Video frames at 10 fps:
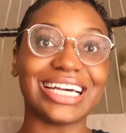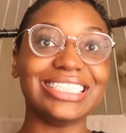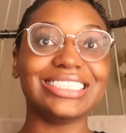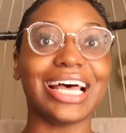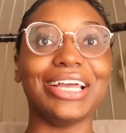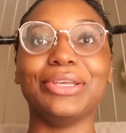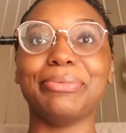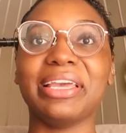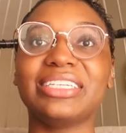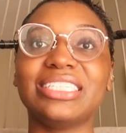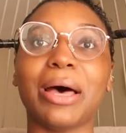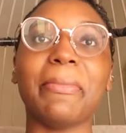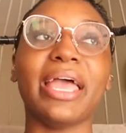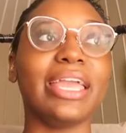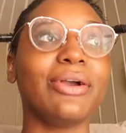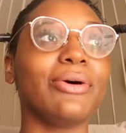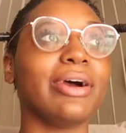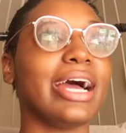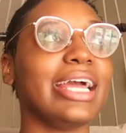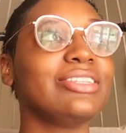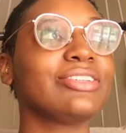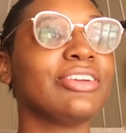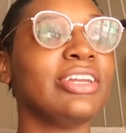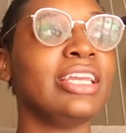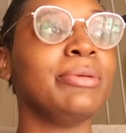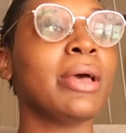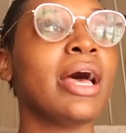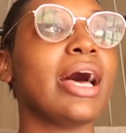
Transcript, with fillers: That is how you make some acorn ice cream.